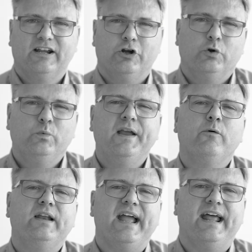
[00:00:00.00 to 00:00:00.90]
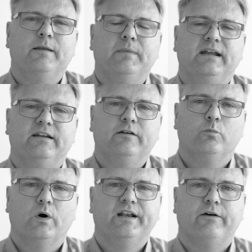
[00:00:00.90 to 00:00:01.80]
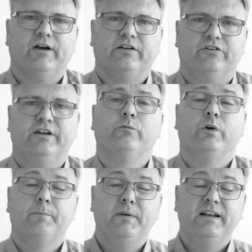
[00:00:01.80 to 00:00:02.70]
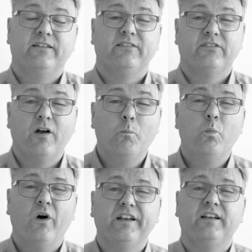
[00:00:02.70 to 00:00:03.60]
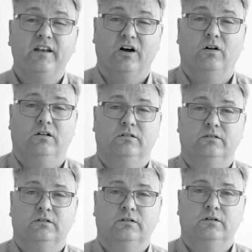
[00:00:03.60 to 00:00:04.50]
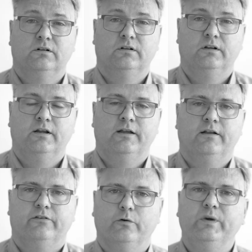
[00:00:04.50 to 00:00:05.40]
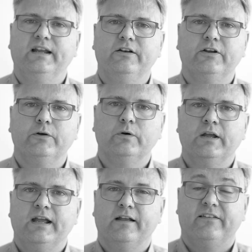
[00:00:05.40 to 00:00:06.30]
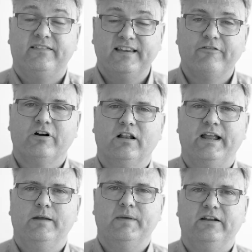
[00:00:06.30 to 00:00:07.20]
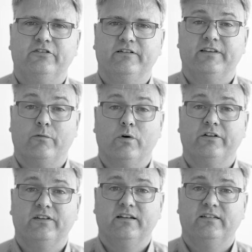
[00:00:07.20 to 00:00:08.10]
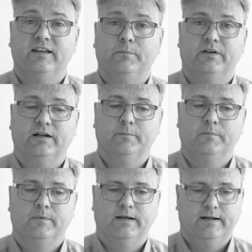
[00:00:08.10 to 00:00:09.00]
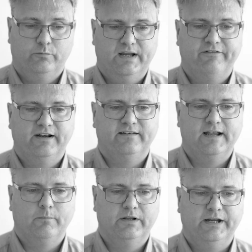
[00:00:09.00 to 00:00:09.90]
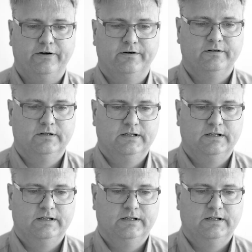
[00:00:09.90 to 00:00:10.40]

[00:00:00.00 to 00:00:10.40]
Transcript: Could we only animate in one direction, it would have been somewhat dull. So we can do several animations that runs at the same time. We have an example here.